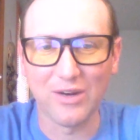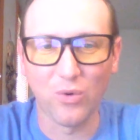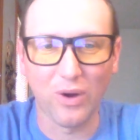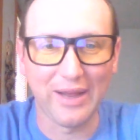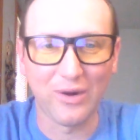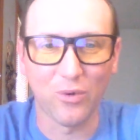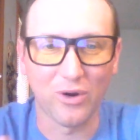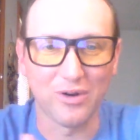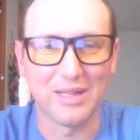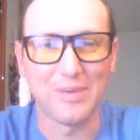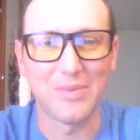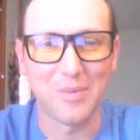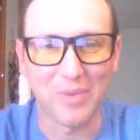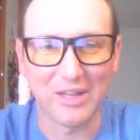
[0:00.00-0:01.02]
and I ordered
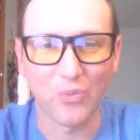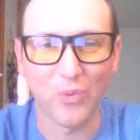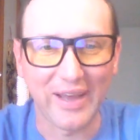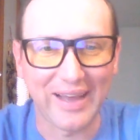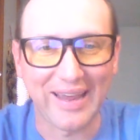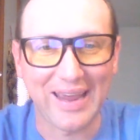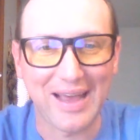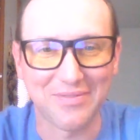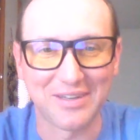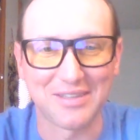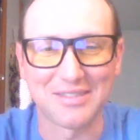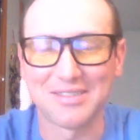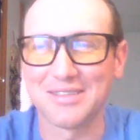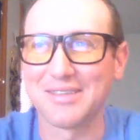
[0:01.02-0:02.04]
them, and by the way, I
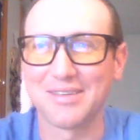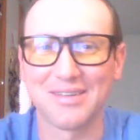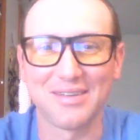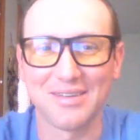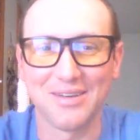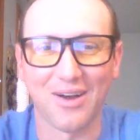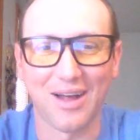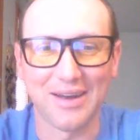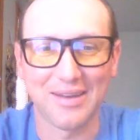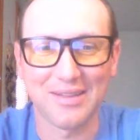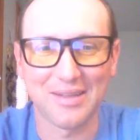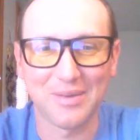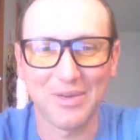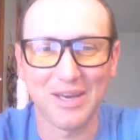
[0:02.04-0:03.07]
haven't
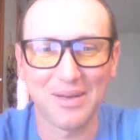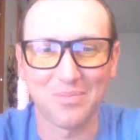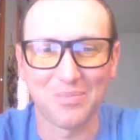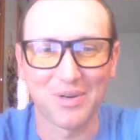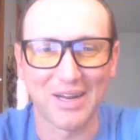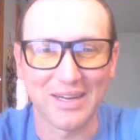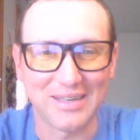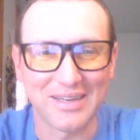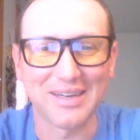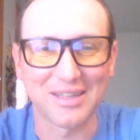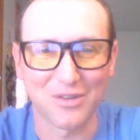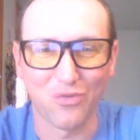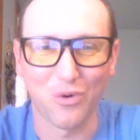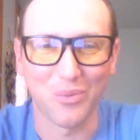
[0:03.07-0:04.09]
gotten them yet, but I did
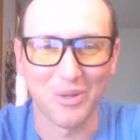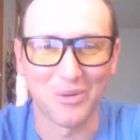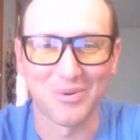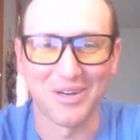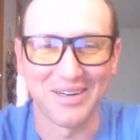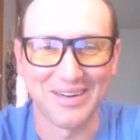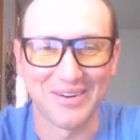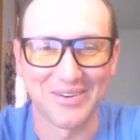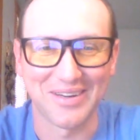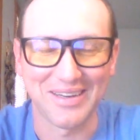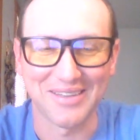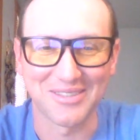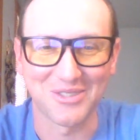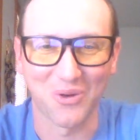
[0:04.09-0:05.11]
get the four-wheeler running
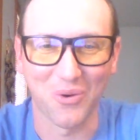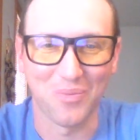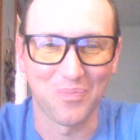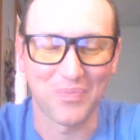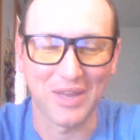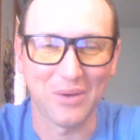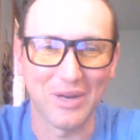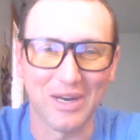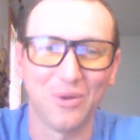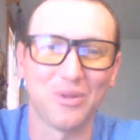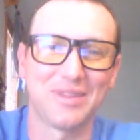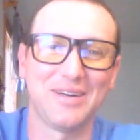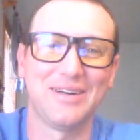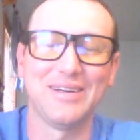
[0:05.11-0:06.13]
already. So I went
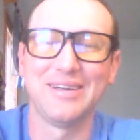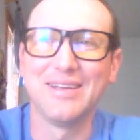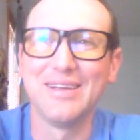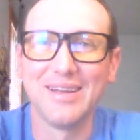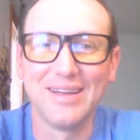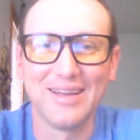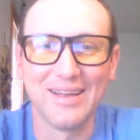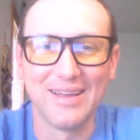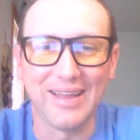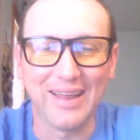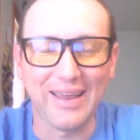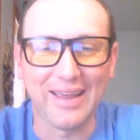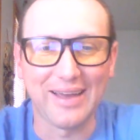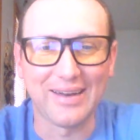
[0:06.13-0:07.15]
out there,
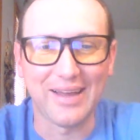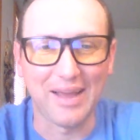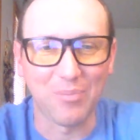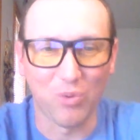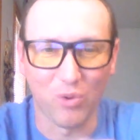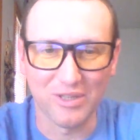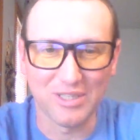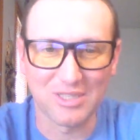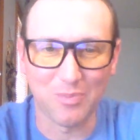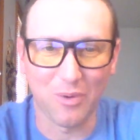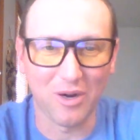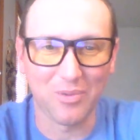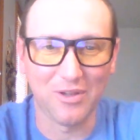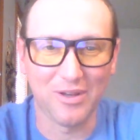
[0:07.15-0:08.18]
and I pulled the
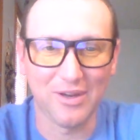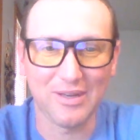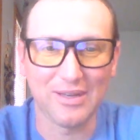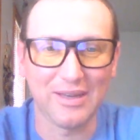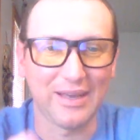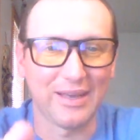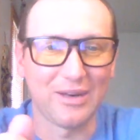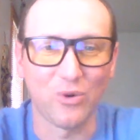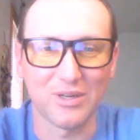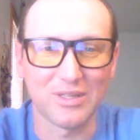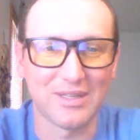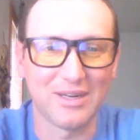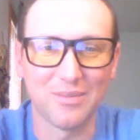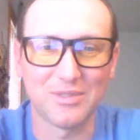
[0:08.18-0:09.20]
spark plug and
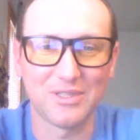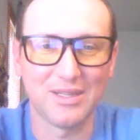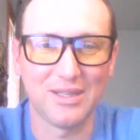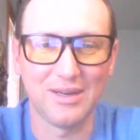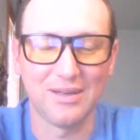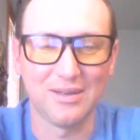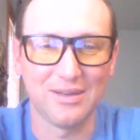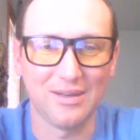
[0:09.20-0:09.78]
hooked it up to the